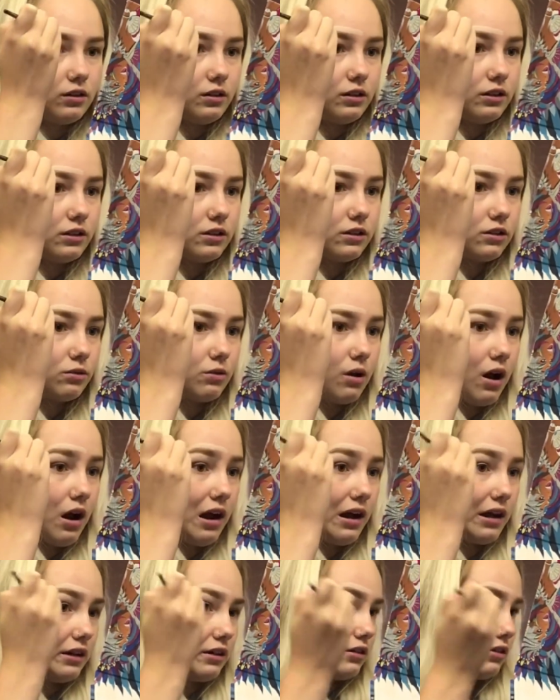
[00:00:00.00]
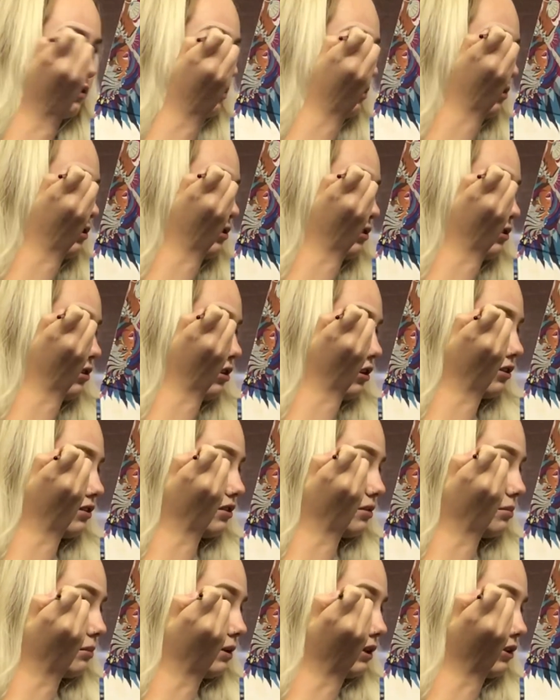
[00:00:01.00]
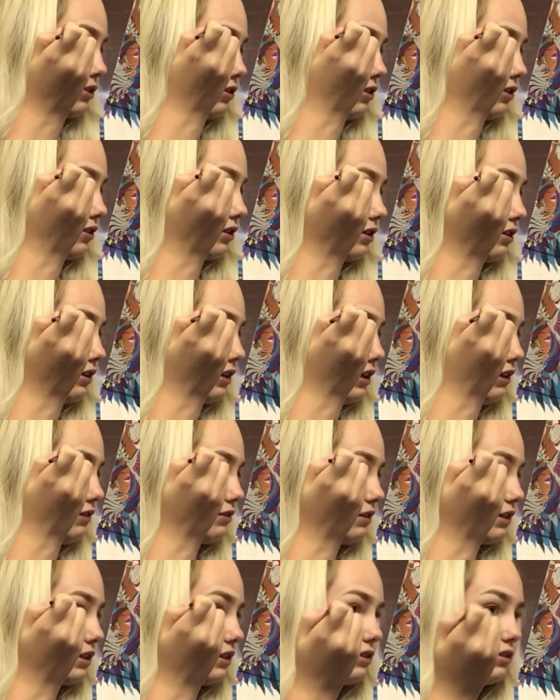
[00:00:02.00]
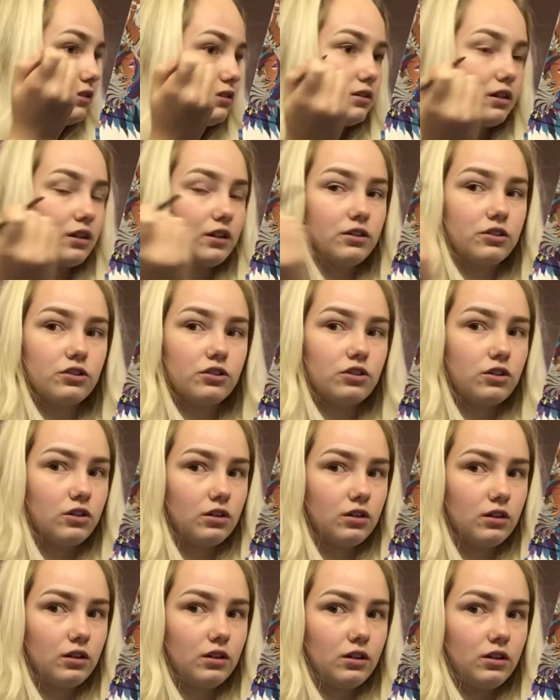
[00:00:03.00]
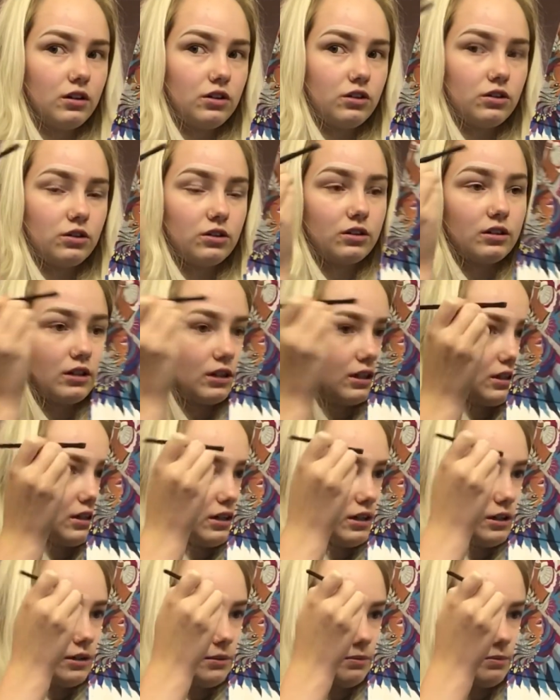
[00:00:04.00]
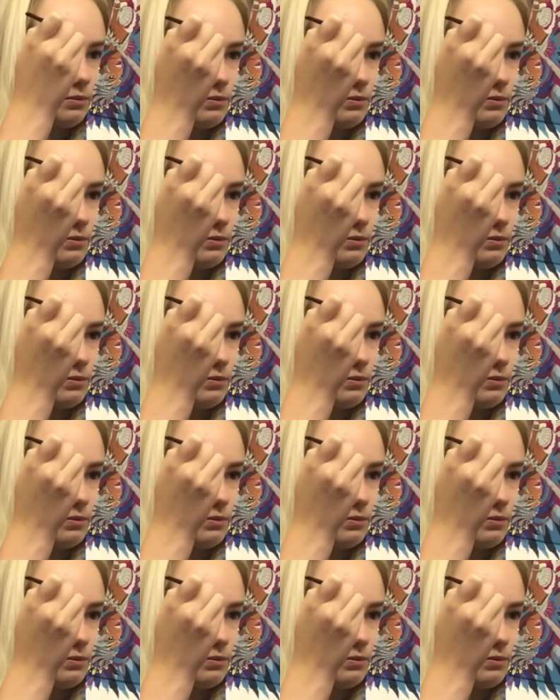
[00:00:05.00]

This is where I start to make sure they're even and such. Just like that.